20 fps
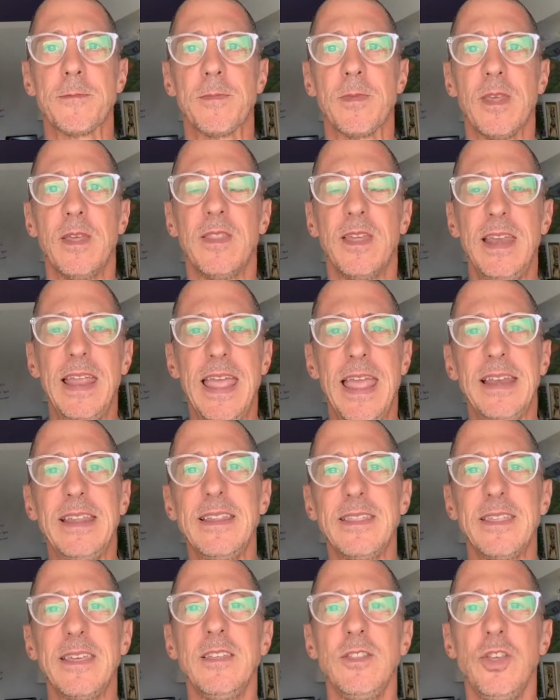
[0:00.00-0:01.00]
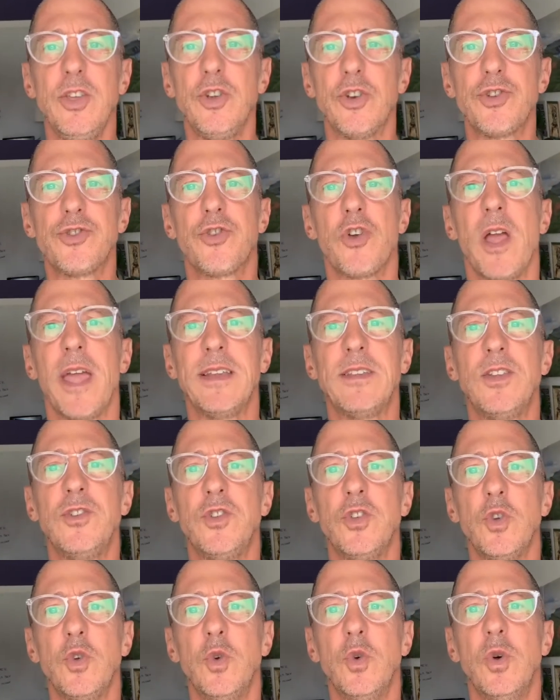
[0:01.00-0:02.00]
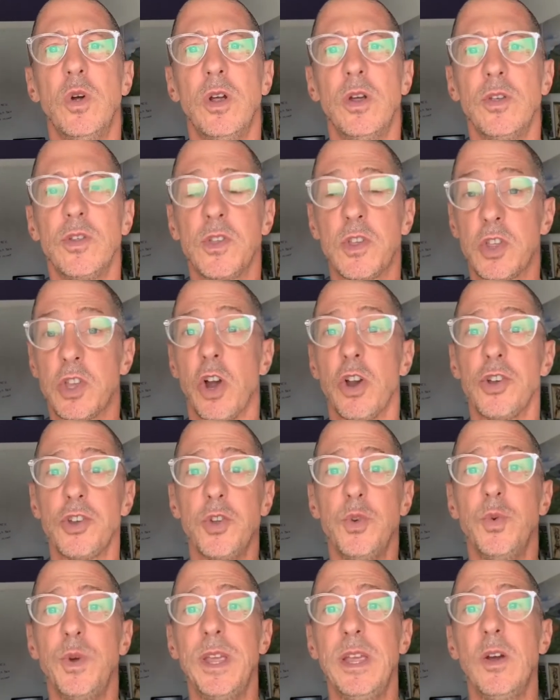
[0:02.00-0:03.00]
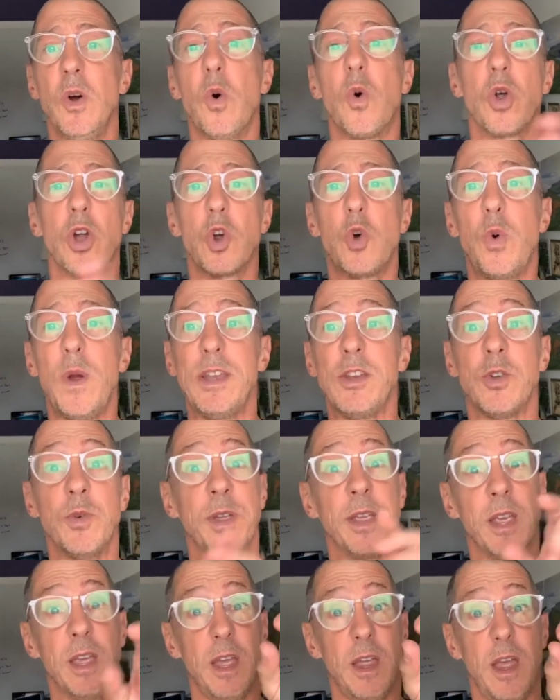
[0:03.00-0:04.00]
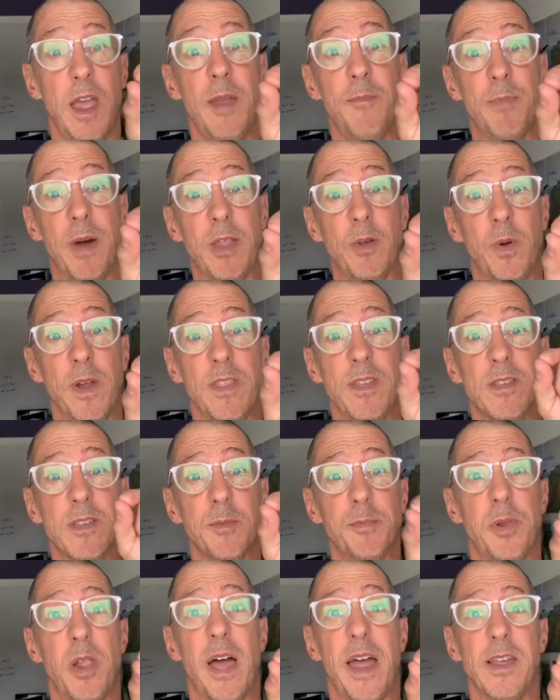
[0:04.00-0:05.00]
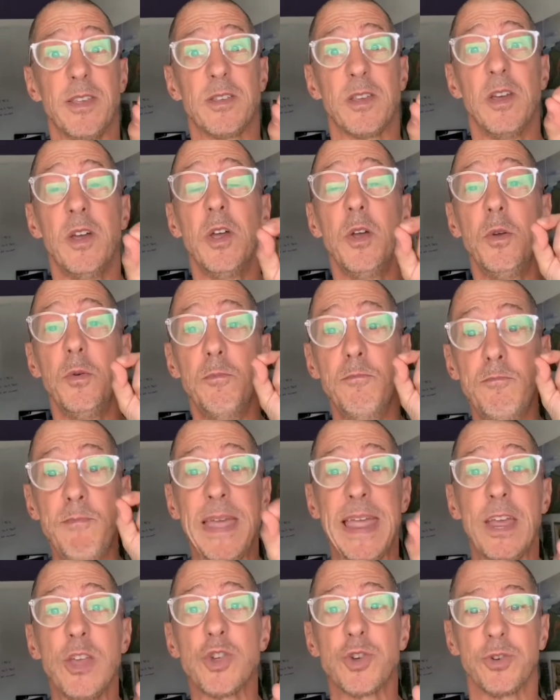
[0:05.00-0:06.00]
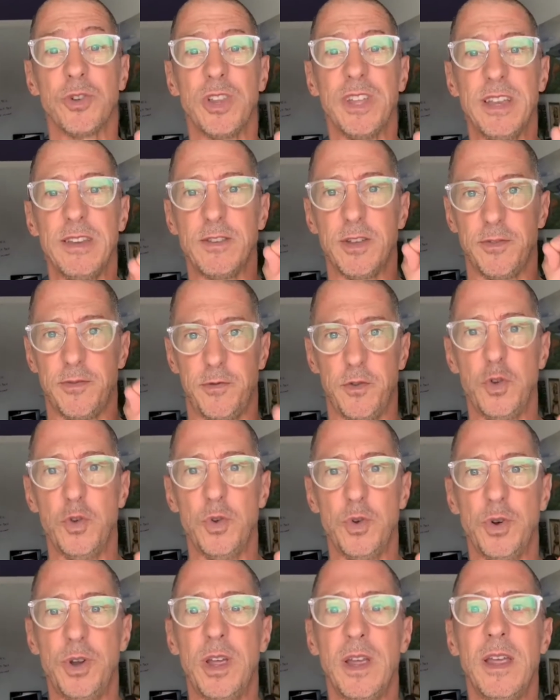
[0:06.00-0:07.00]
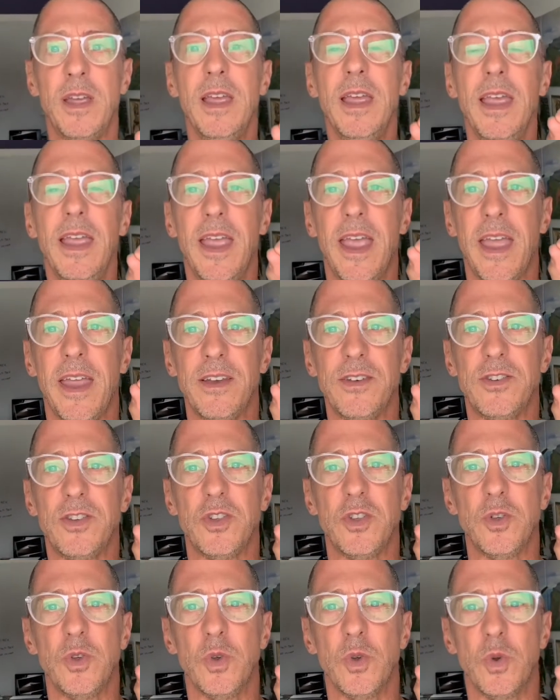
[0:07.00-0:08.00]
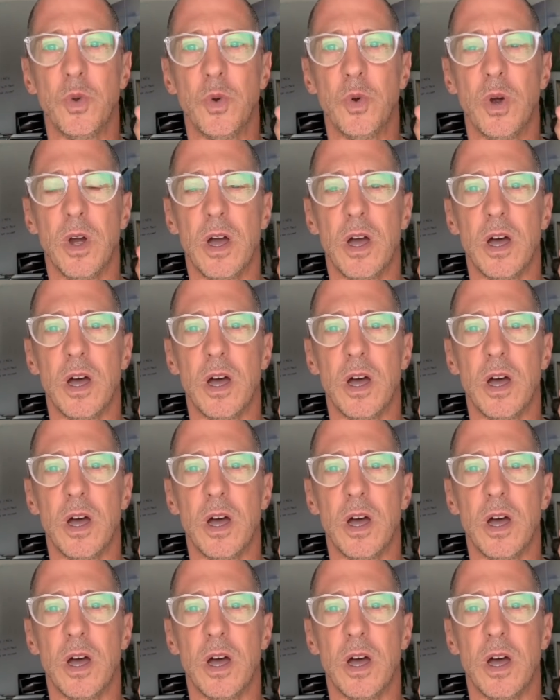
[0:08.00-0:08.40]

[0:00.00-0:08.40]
that anything that you're trying to do, start doing or quit doing, and by the way, this applies majorly to food and to